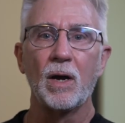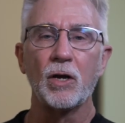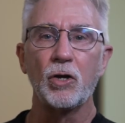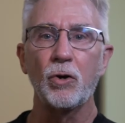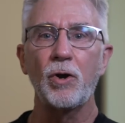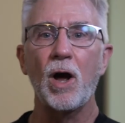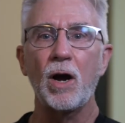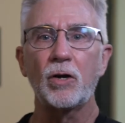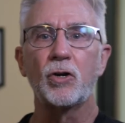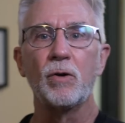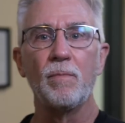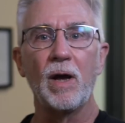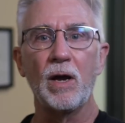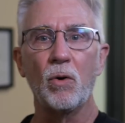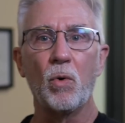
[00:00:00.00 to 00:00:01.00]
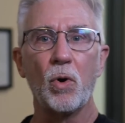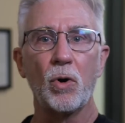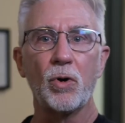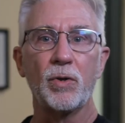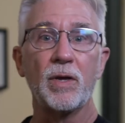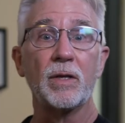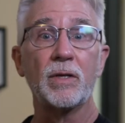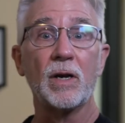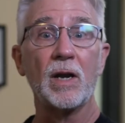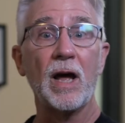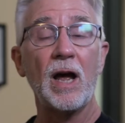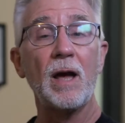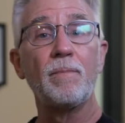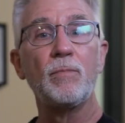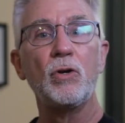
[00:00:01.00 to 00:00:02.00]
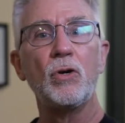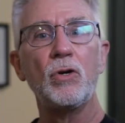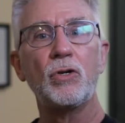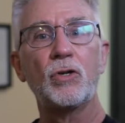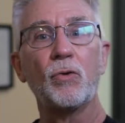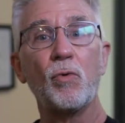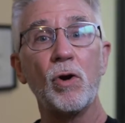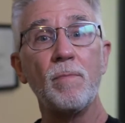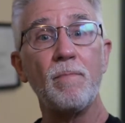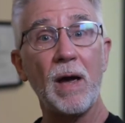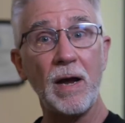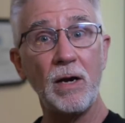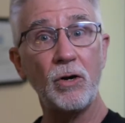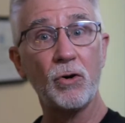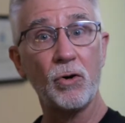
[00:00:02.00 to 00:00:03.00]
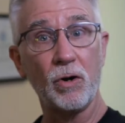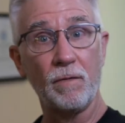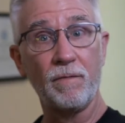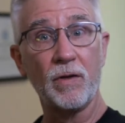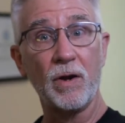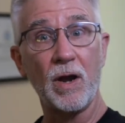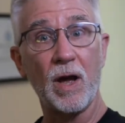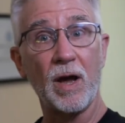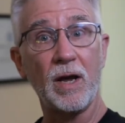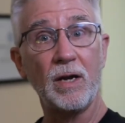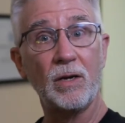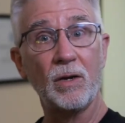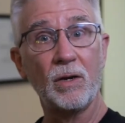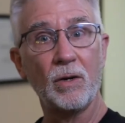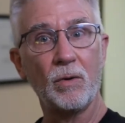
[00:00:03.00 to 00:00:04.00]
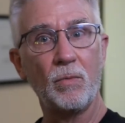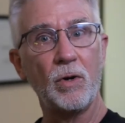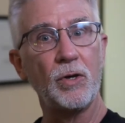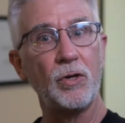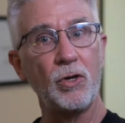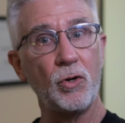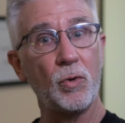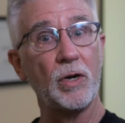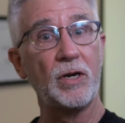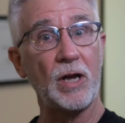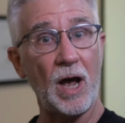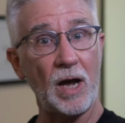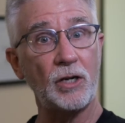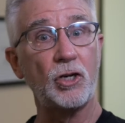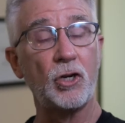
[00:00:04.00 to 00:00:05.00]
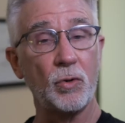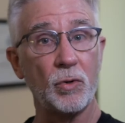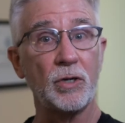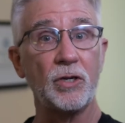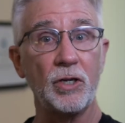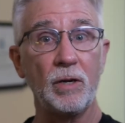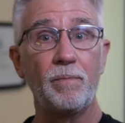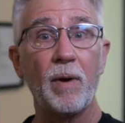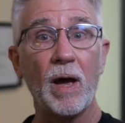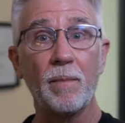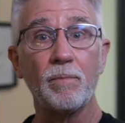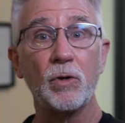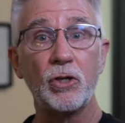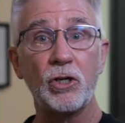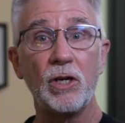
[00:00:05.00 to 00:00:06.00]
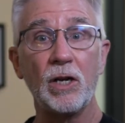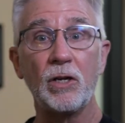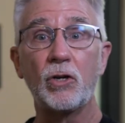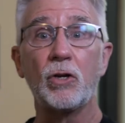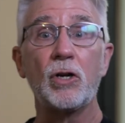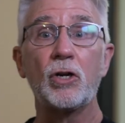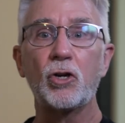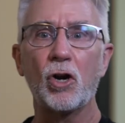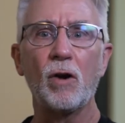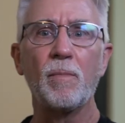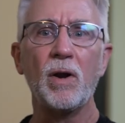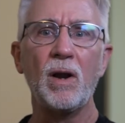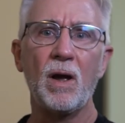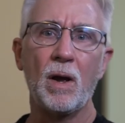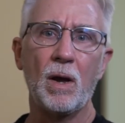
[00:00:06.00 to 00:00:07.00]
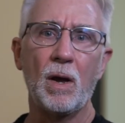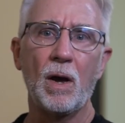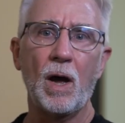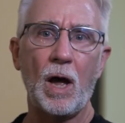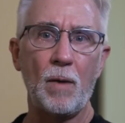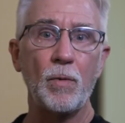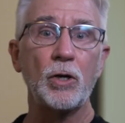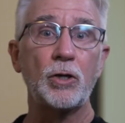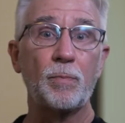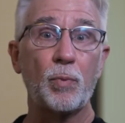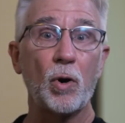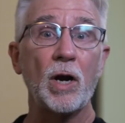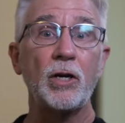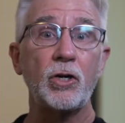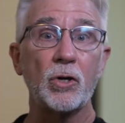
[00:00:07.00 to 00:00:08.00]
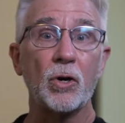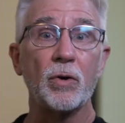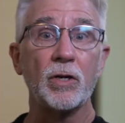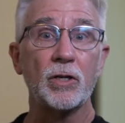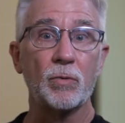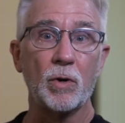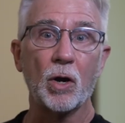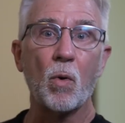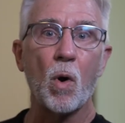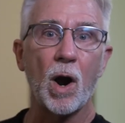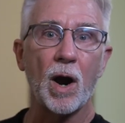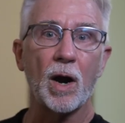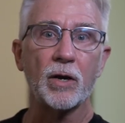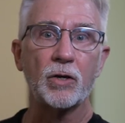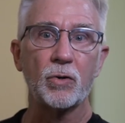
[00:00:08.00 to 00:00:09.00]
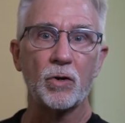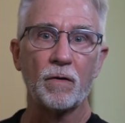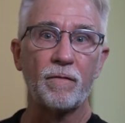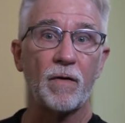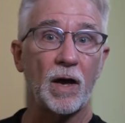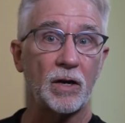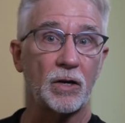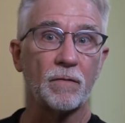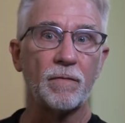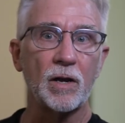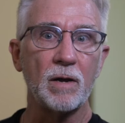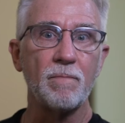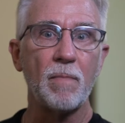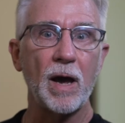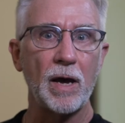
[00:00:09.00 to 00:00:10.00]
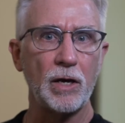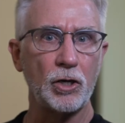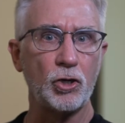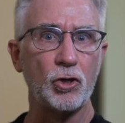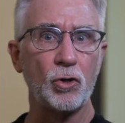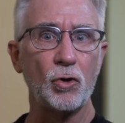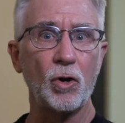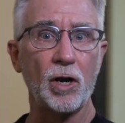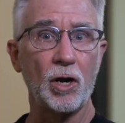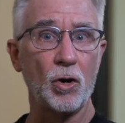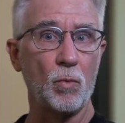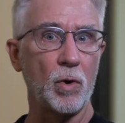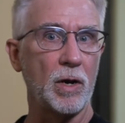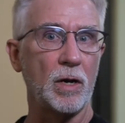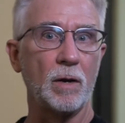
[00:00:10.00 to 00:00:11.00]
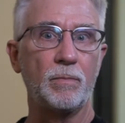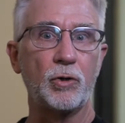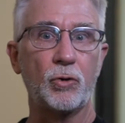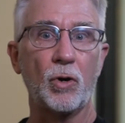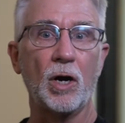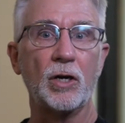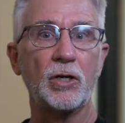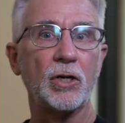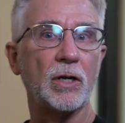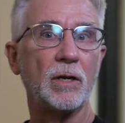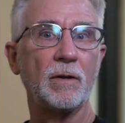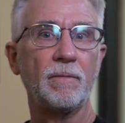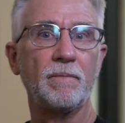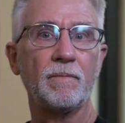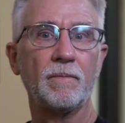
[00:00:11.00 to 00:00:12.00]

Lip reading: your doctor may order that the lab use the remainder of the night with you attached to a CPAP machine to determine how much pressure is required to effectively manage your airway obstruction.